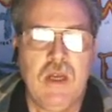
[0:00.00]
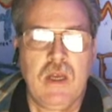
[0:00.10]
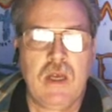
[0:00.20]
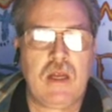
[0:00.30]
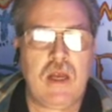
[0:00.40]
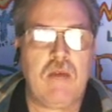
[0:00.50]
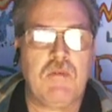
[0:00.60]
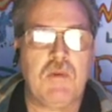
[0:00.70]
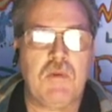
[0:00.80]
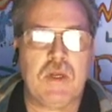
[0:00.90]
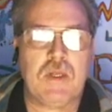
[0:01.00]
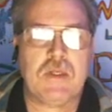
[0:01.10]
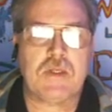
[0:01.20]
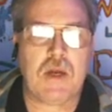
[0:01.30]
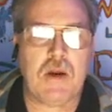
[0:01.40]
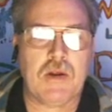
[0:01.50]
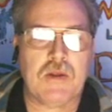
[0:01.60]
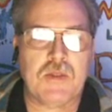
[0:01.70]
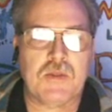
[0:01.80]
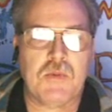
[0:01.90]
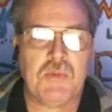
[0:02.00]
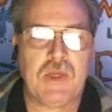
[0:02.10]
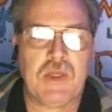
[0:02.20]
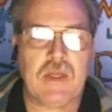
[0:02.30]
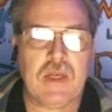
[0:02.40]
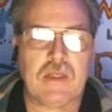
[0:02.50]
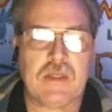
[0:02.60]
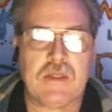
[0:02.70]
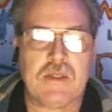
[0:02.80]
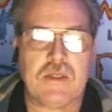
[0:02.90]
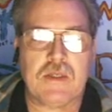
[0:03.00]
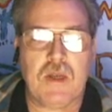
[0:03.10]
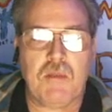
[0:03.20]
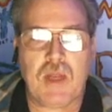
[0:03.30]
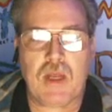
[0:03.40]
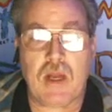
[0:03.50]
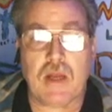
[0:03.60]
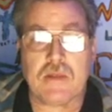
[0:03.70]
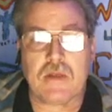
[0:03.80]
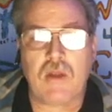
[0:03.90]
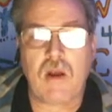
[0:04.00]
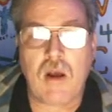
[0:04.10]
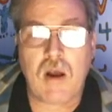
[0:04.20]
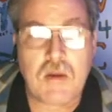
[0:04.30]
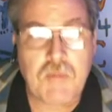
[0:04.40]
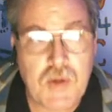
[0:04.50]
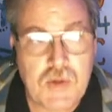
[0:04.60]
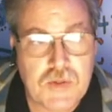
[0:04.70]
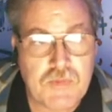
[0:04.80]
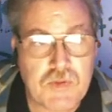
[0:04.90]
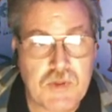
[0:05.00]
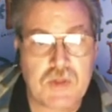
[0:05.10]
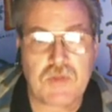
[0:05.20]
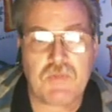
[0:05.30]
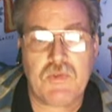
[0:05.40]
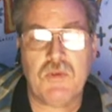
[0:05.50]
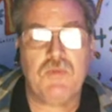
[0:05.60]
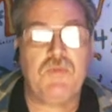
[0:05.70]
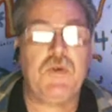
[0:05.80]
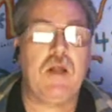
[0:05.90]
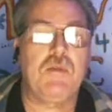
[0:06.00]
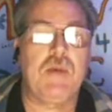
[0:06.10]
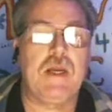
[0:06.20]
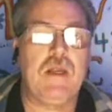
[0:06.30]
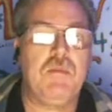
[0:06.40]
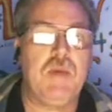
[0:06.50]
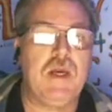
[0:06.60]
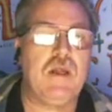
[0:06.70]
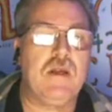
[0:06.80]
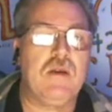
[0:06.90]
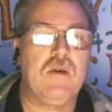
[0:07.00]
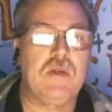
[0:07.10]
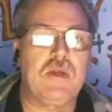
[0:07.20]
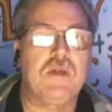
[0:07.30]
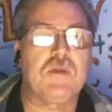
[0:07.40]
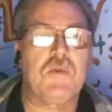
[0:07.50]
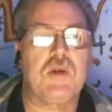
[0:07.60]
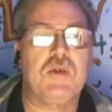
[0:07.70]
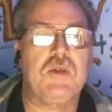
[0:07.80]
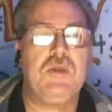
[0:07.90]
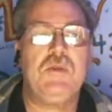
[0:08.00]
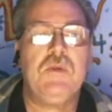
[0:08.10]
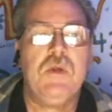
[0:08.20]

and every one of these articles will be linked. This is going to be a nice long post for those of you who follow by email. I know there's one or two.